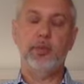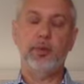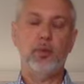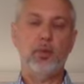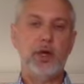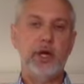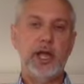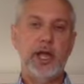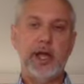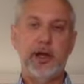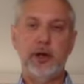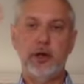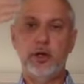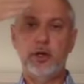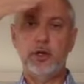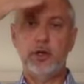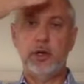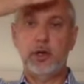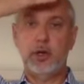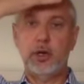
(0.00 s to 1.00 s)
Put one hand
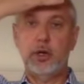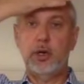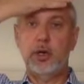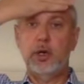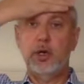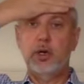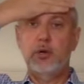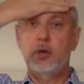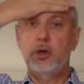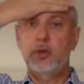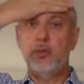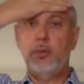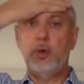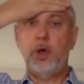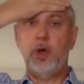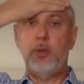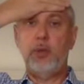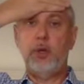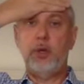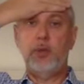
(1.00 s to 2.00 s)
on the
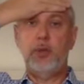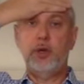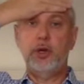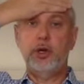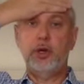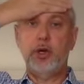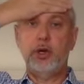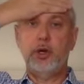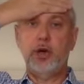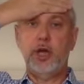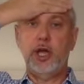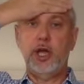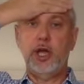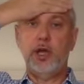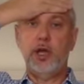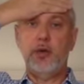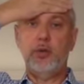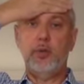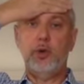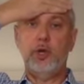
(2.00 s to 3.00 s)
palm on your head
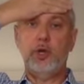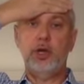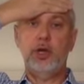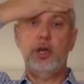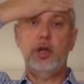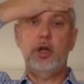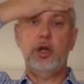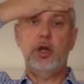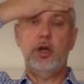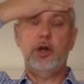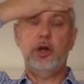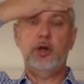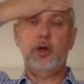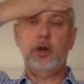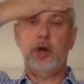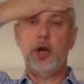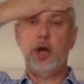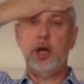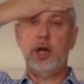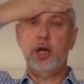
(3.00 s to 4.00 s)
and one on your
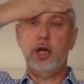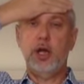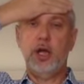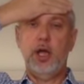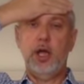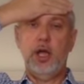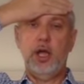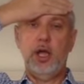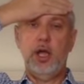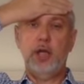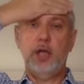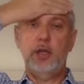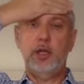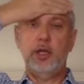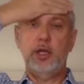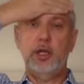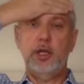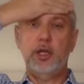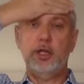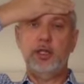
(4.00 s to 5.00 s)
heart, and
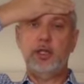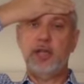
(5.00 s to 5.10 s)
then let's